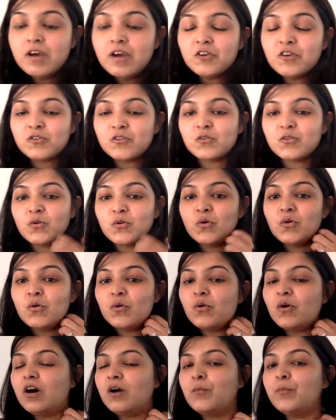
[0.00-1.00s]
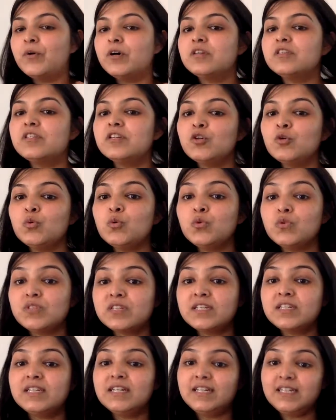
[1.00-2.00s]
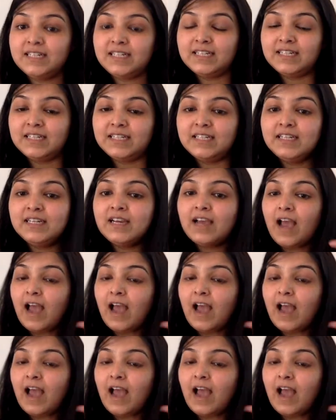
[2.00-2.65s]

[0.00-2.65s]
So, a person who's guilty